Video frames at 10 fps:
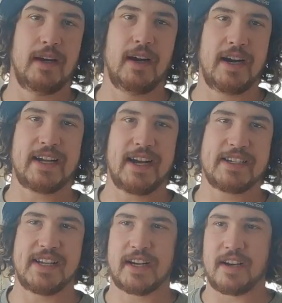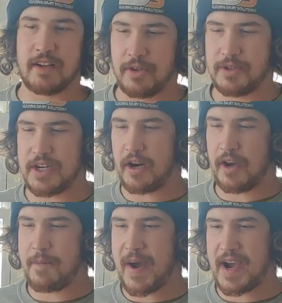alright guys, that concludes our
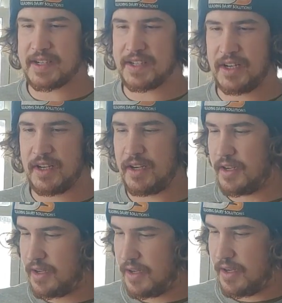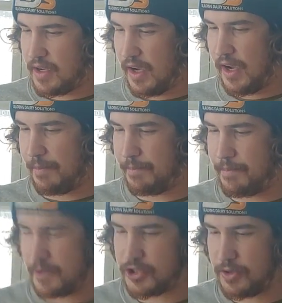unboxing,
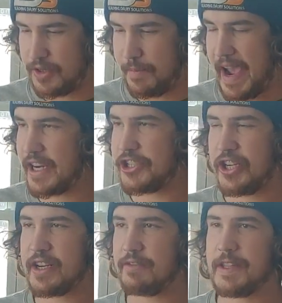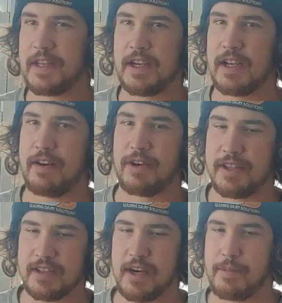showing the packaging and everything
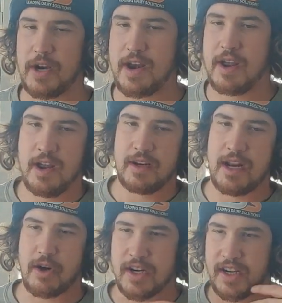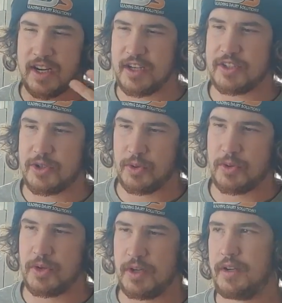that I bought. Now we're going to get
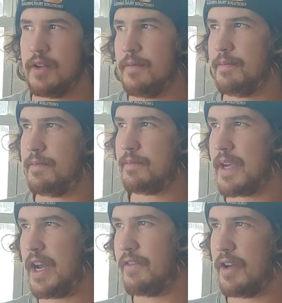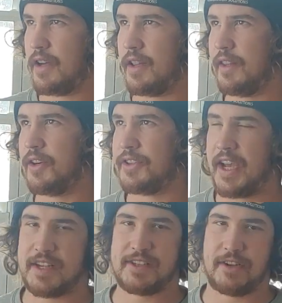into kind of a little
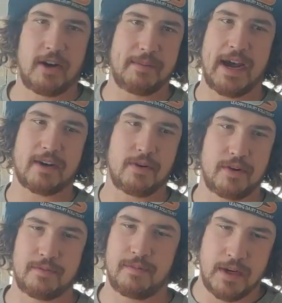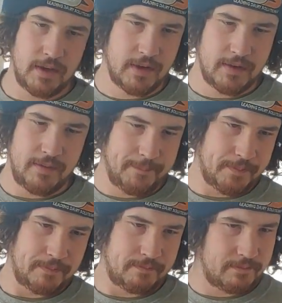test. You know, I'm not going
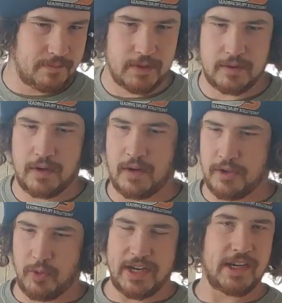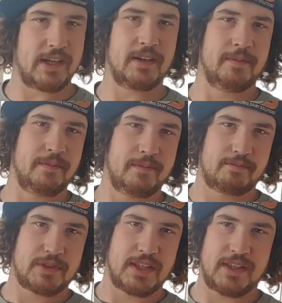all the way in
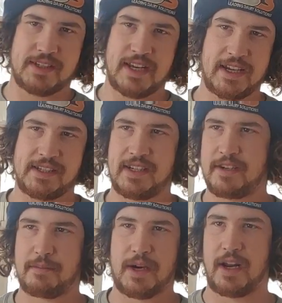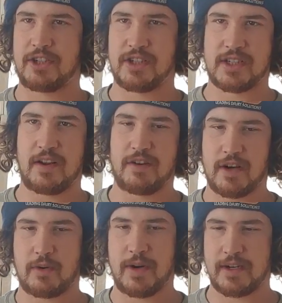to these testing, but I'll just give you
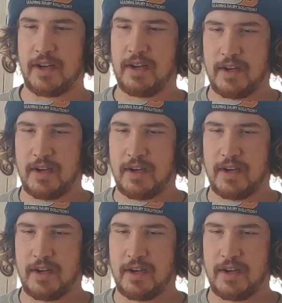a quick